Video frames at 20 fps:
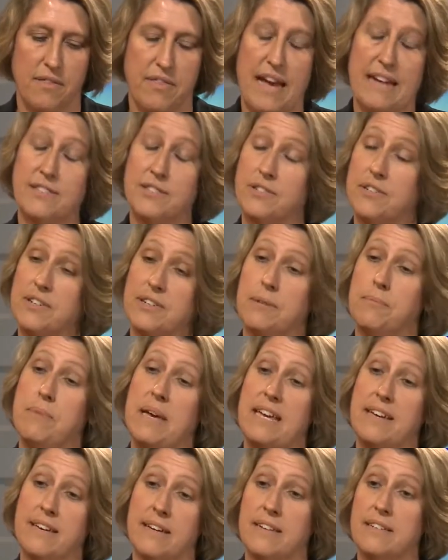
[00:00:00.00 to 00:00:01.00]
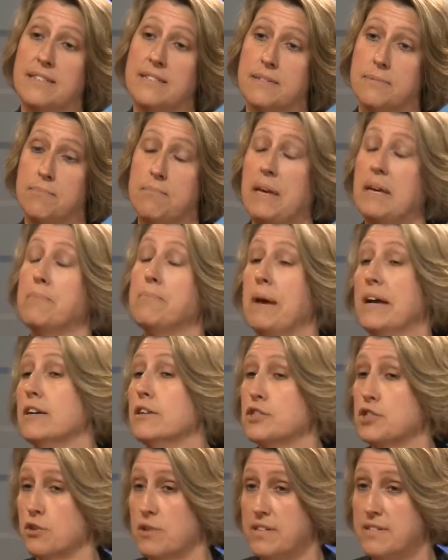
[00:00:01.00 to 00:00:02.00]
that's going to make us make
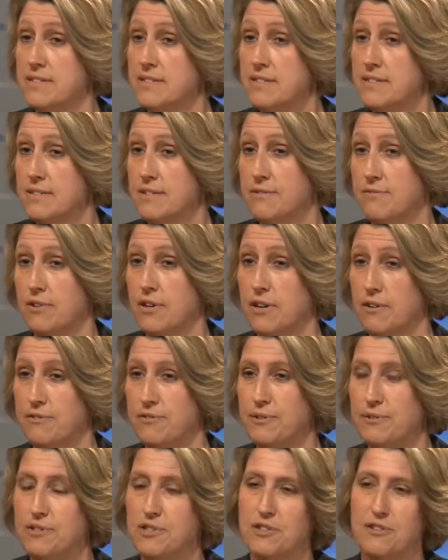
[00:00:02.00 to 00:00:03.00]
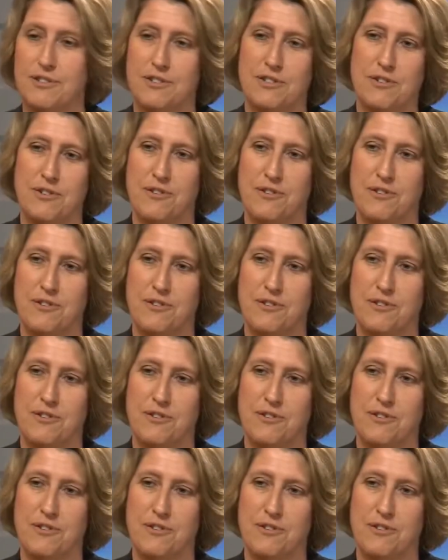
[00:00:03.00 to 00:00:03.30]
better choices for our future and